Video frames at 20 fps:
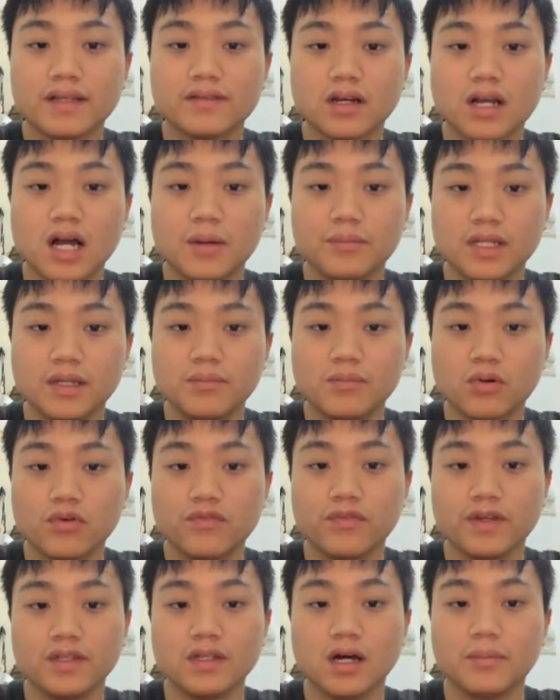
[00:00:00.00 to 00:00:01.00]
the company
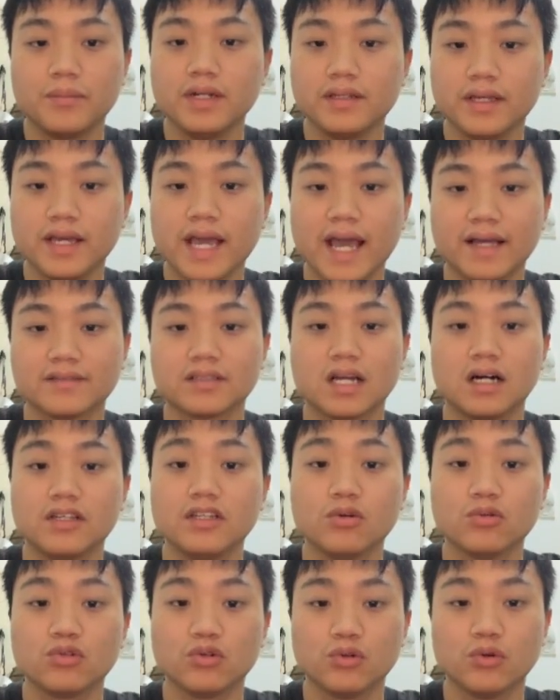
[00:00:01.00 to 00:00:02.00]
profitability has
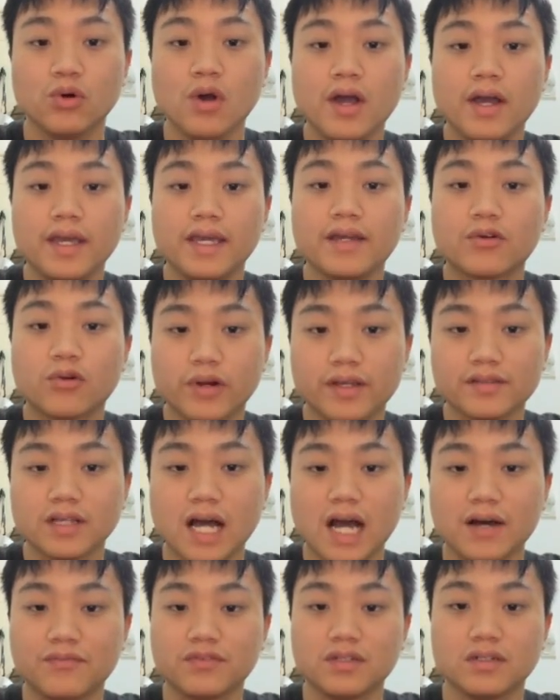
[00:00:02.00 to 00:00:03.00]
continued to increase
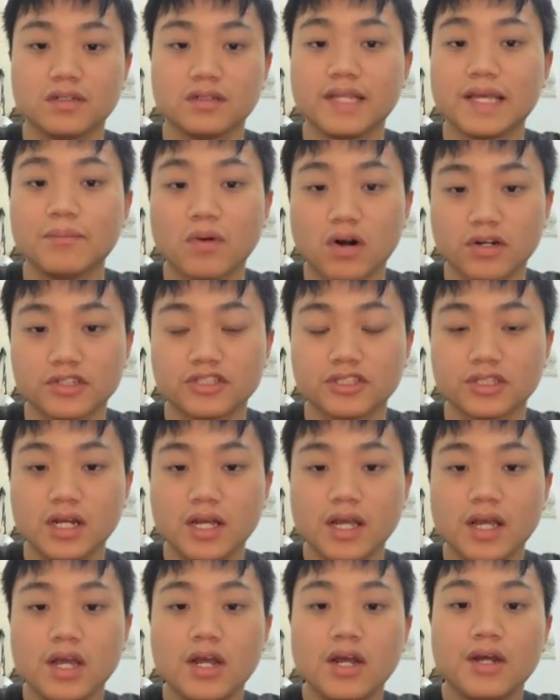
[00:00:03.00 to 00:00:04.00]
after they merge.
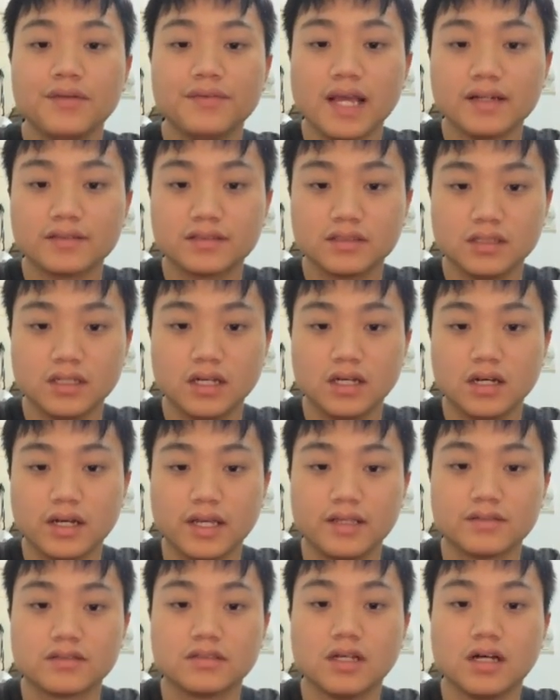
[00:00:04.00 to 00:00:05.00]
Next
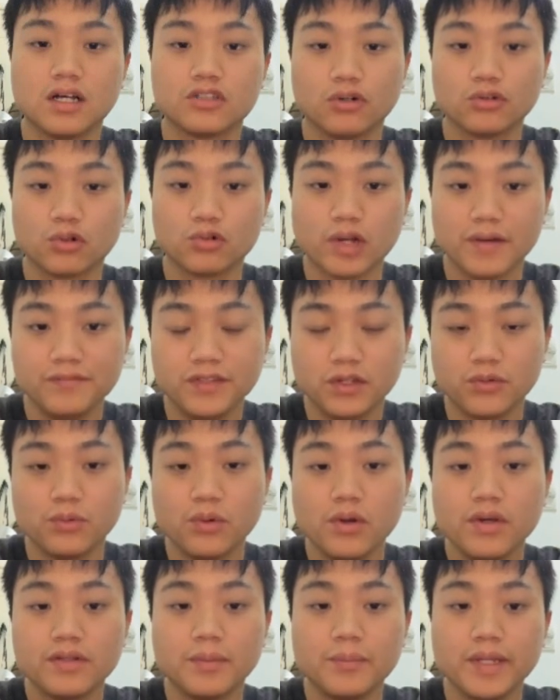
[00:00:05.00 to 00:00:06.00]
is the total revenue.
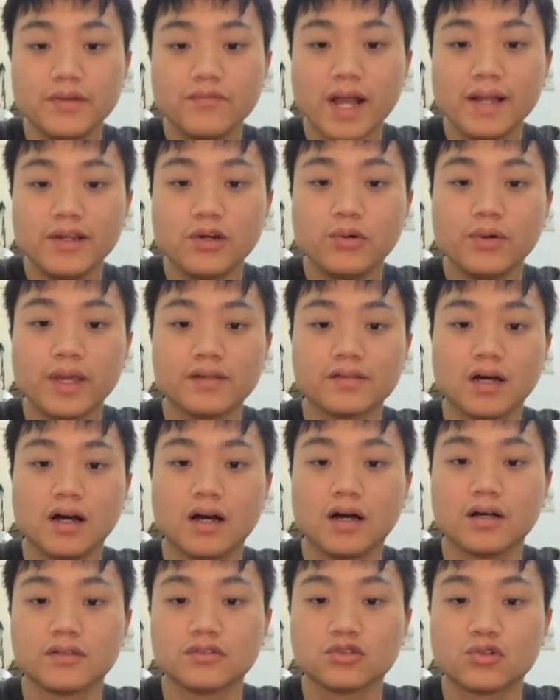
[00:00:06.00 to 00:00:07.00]
The mean value is
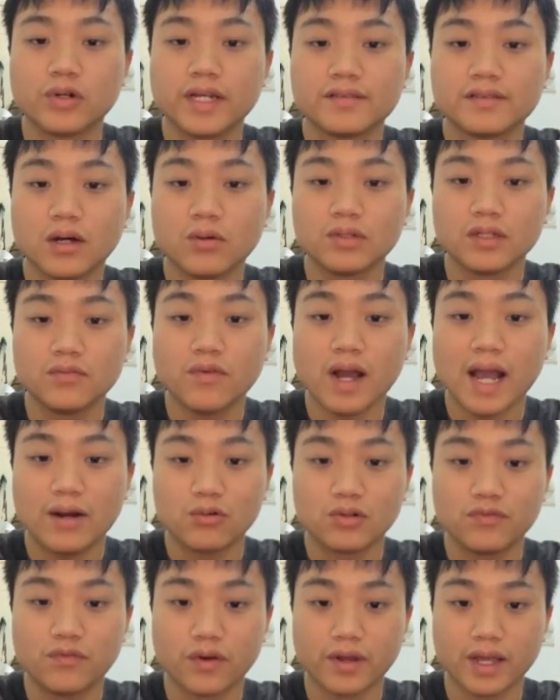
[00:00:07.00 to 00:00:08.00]

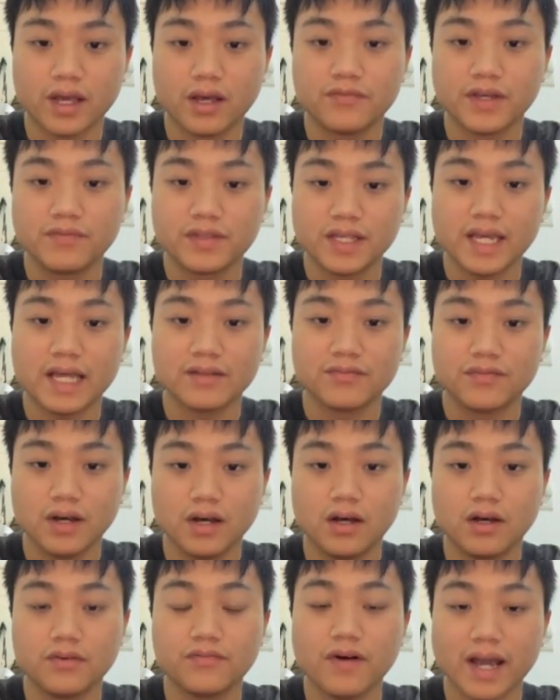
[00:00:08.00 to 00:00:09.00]

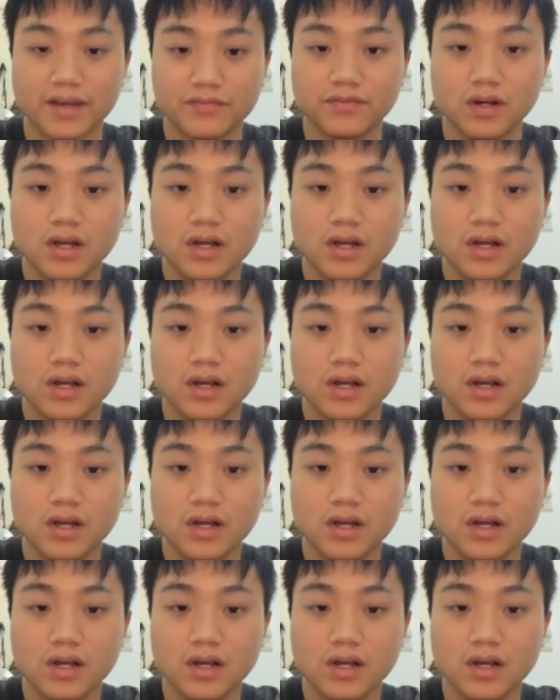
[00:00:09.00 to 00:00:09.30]
3,155.